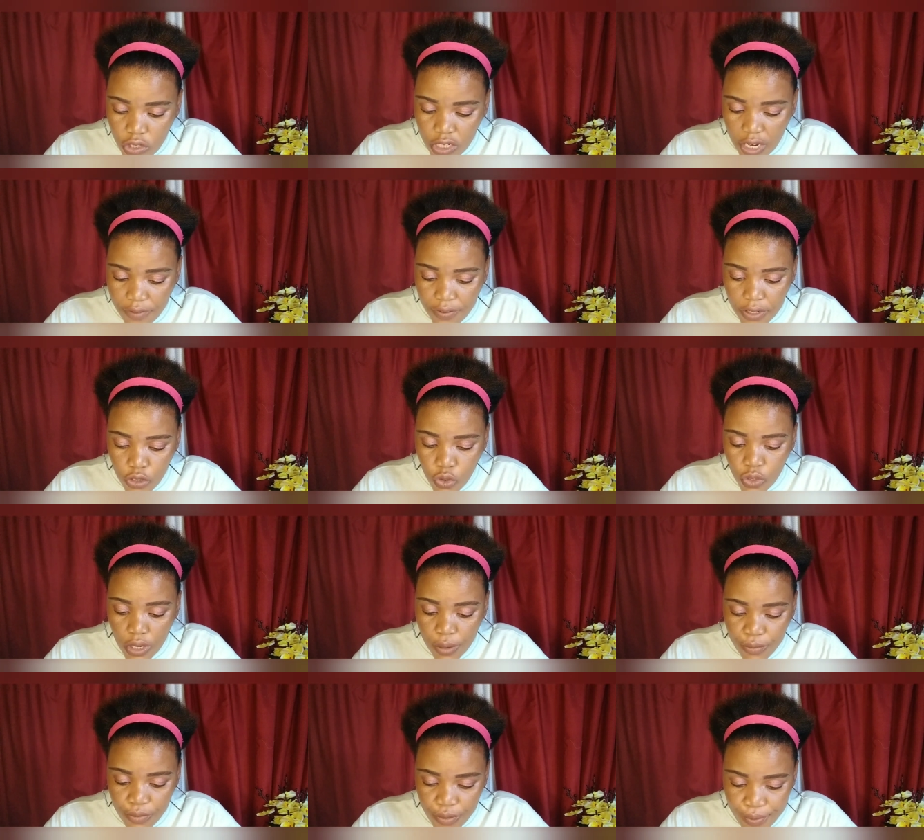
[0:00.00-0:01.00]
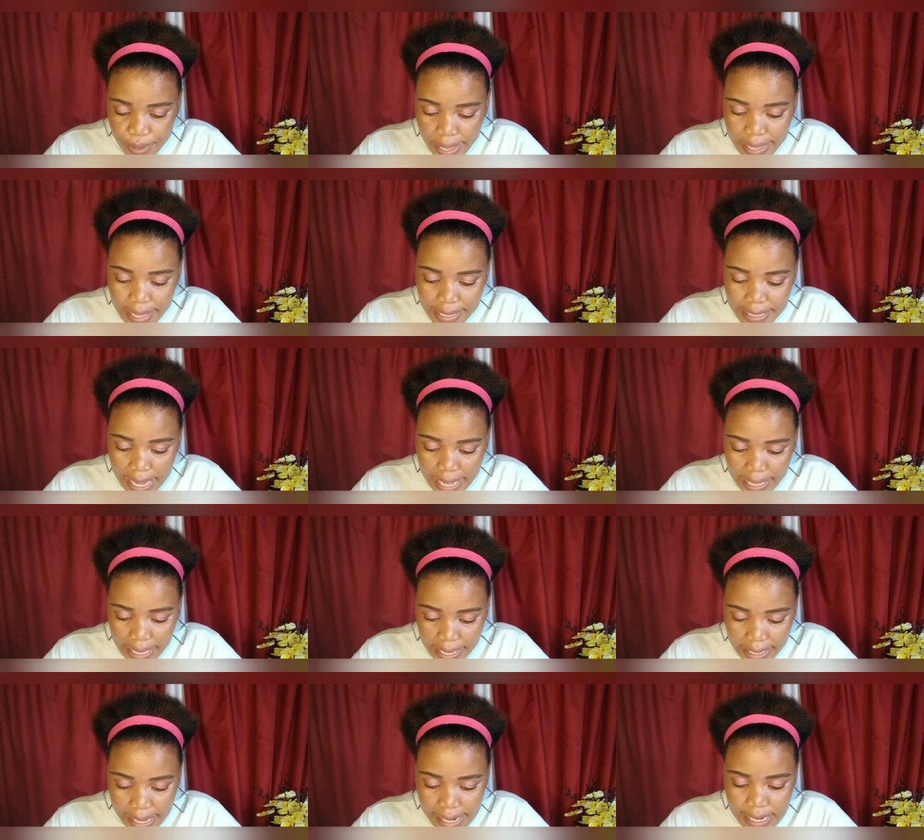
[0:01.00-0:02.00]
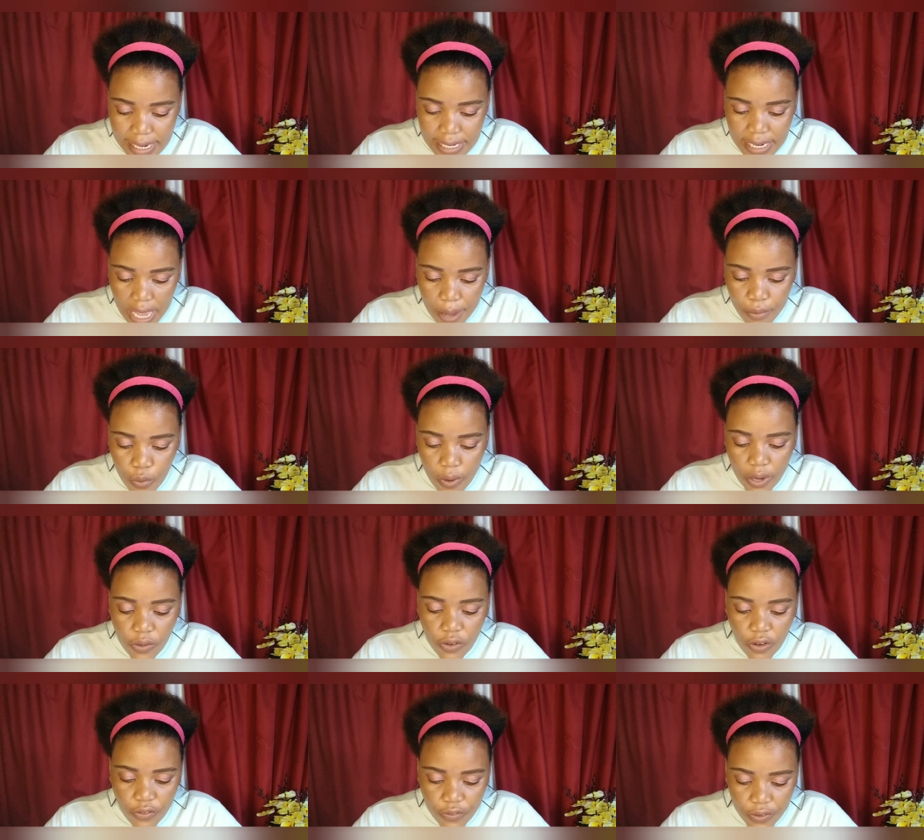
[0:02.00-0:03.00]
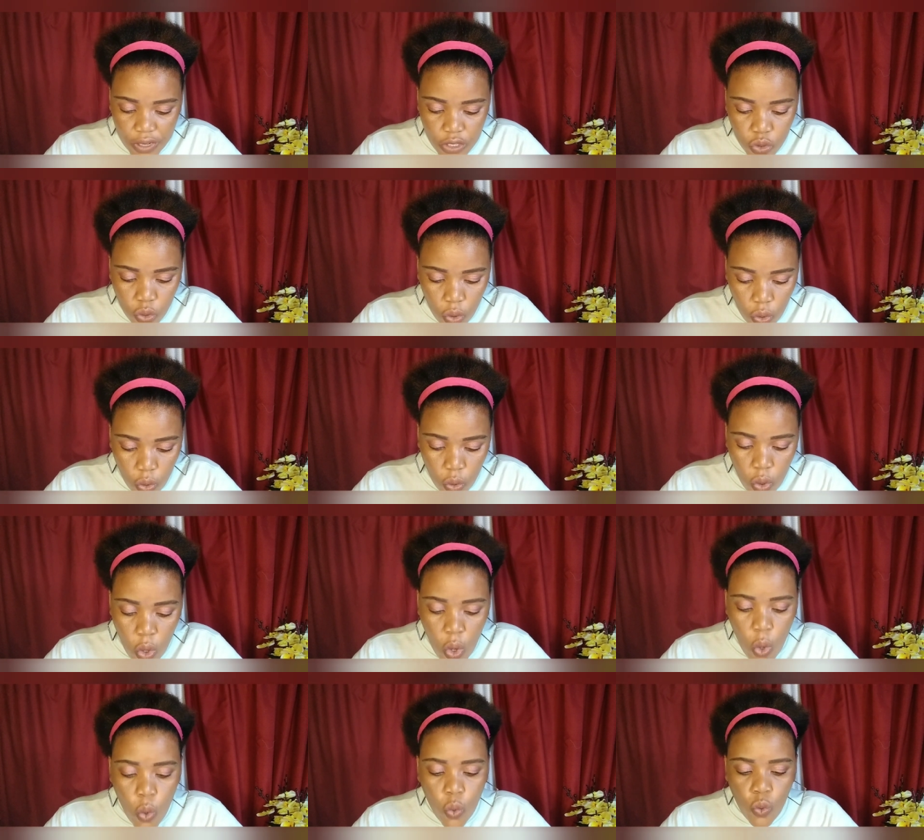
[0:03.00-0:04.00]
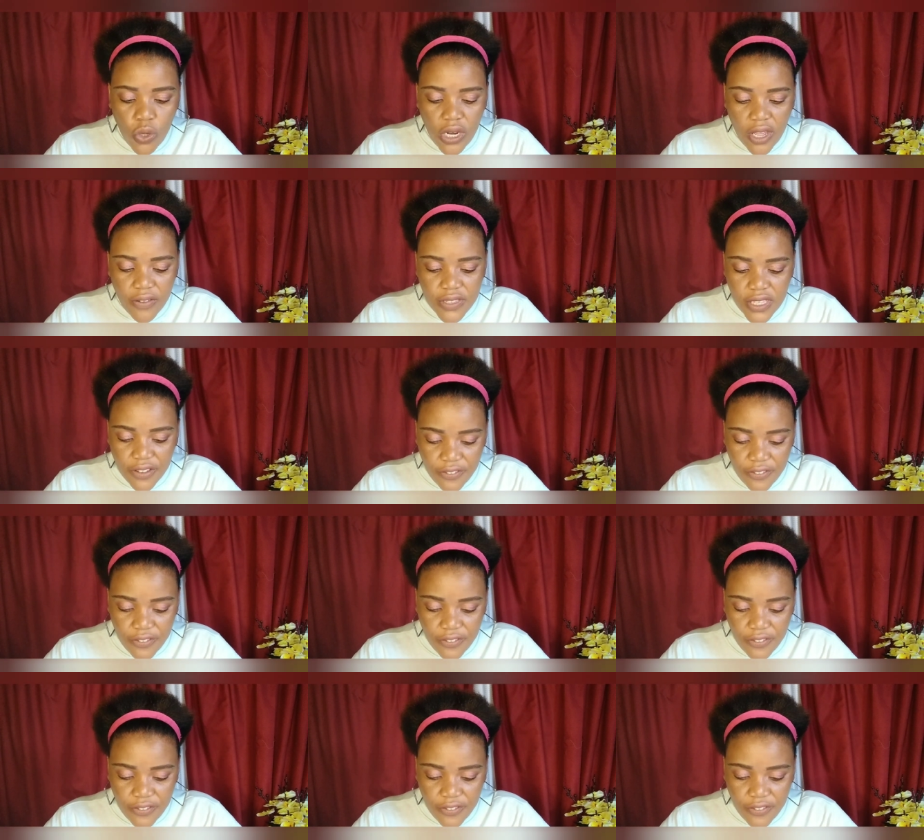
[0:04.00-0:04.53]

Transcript: travel to Namibia yet again at a time when conference call would have